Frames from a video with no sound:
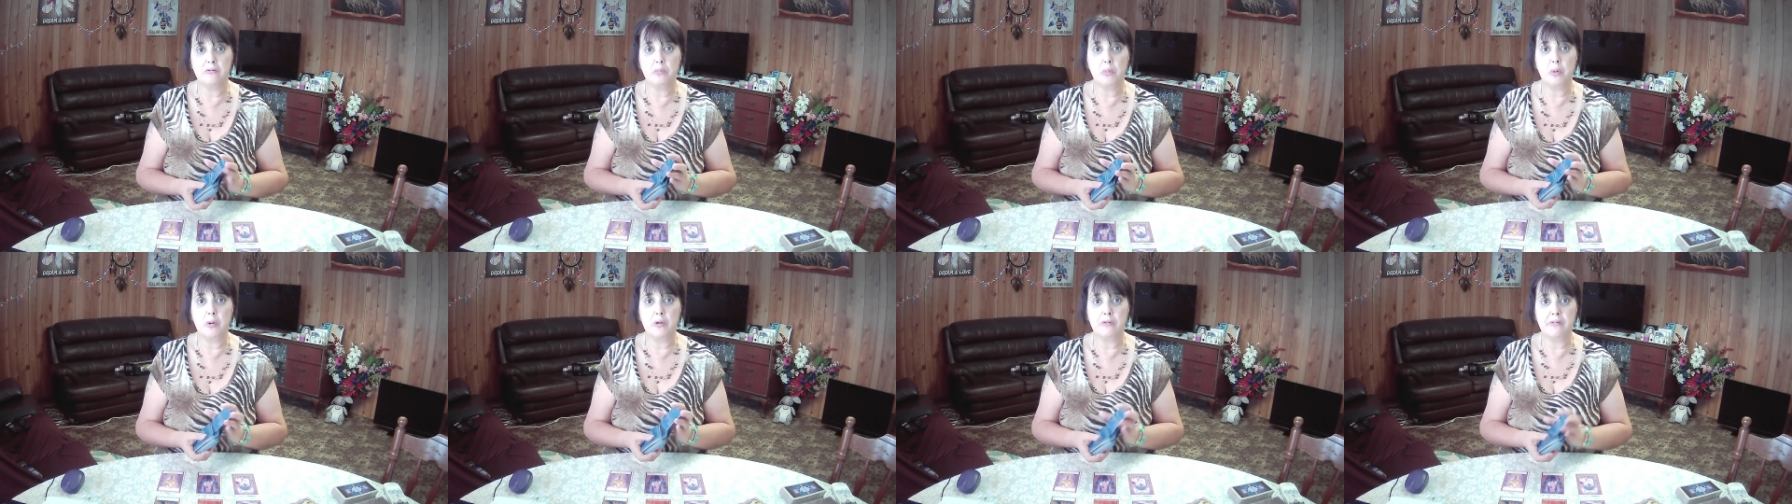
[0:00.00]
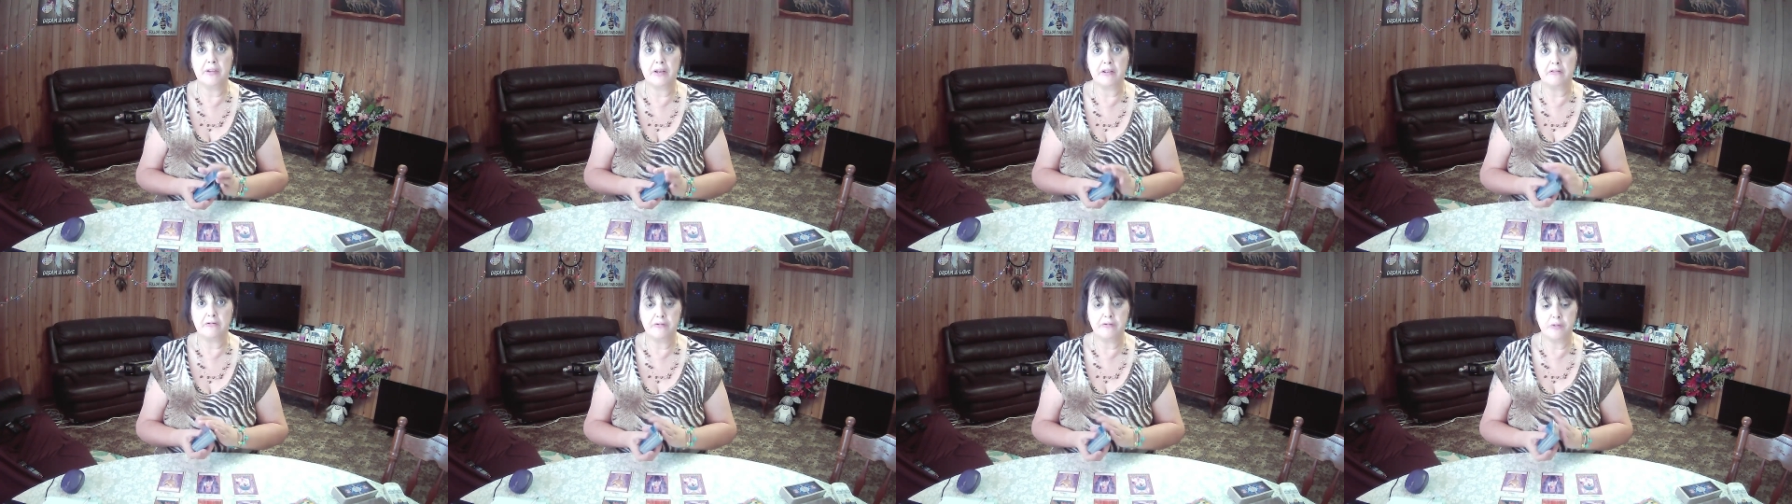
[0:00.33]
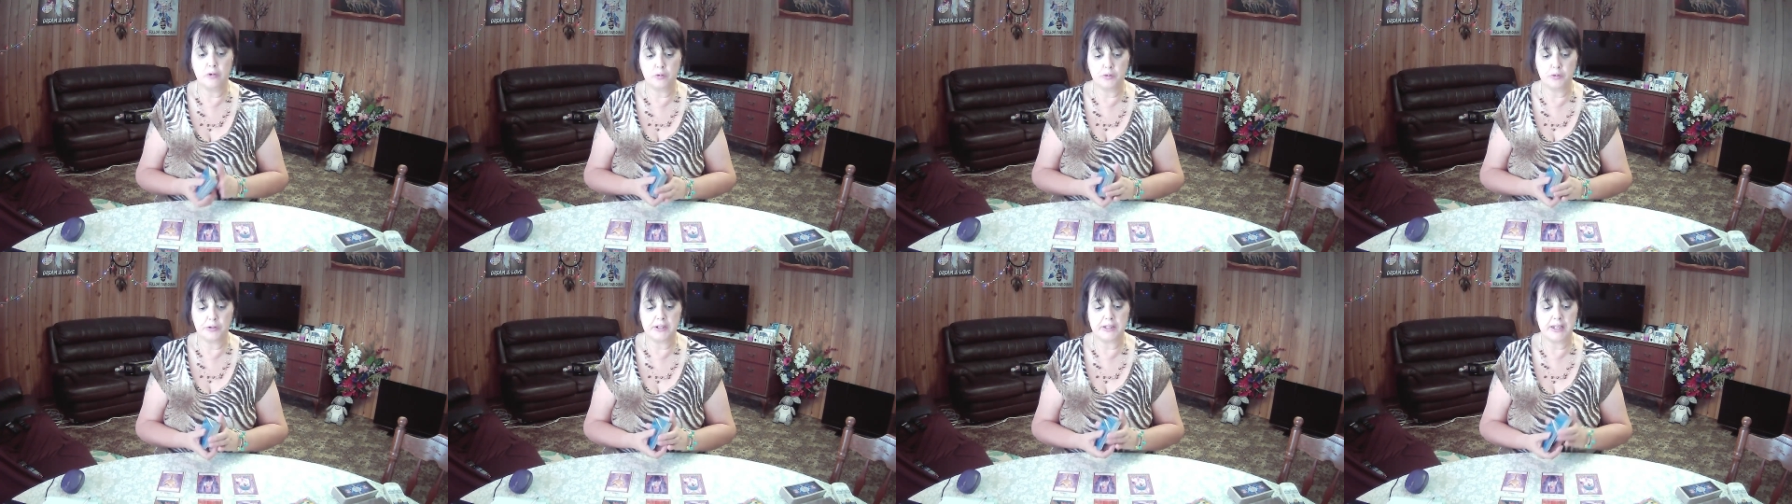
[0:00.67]
moving
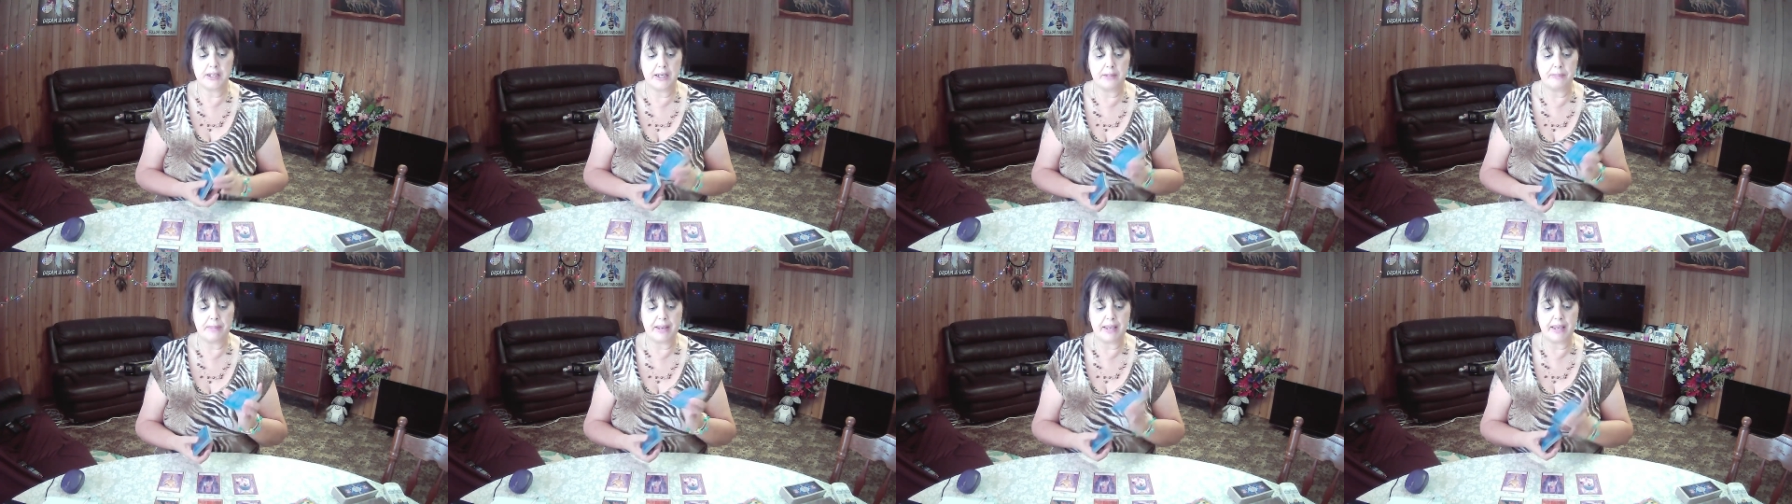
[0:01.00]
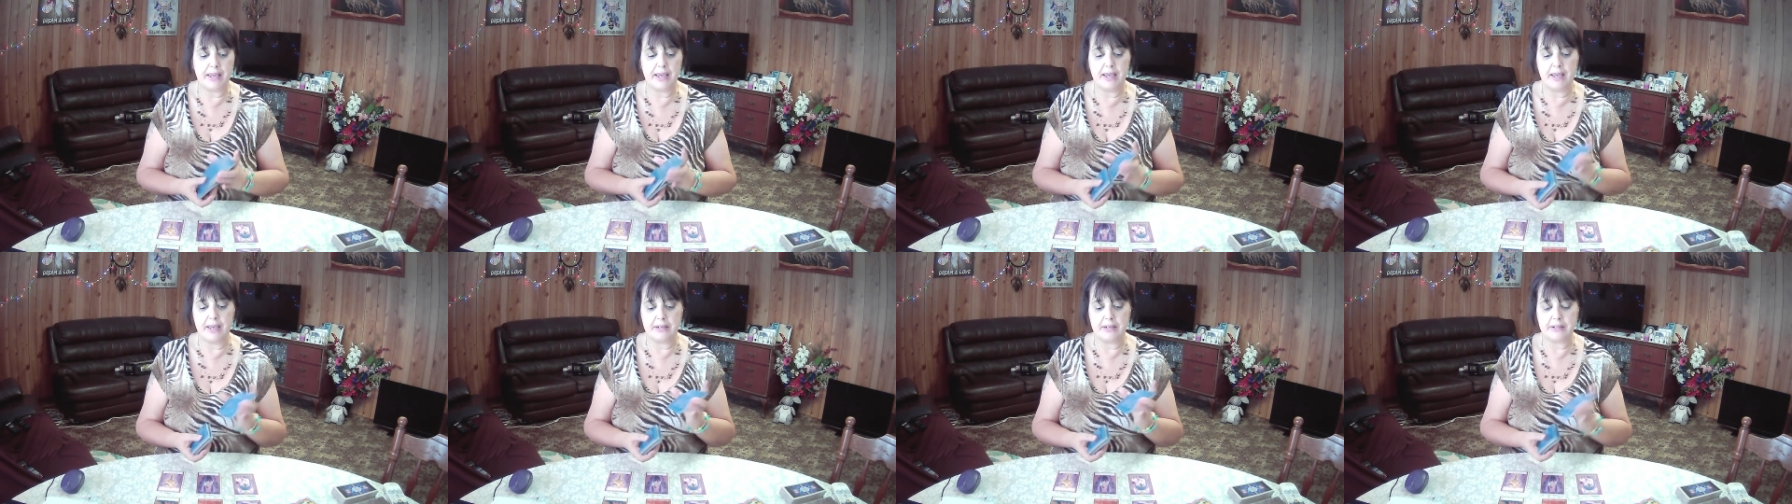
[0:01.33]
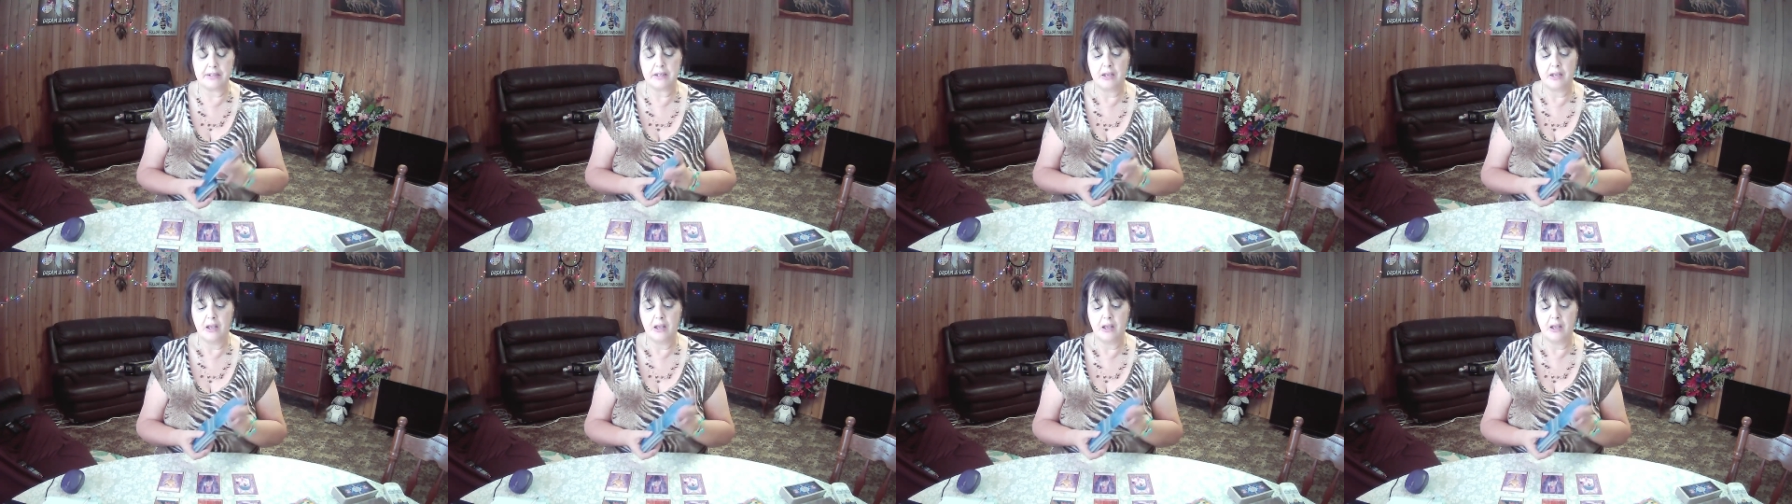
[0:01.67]
full steam ahead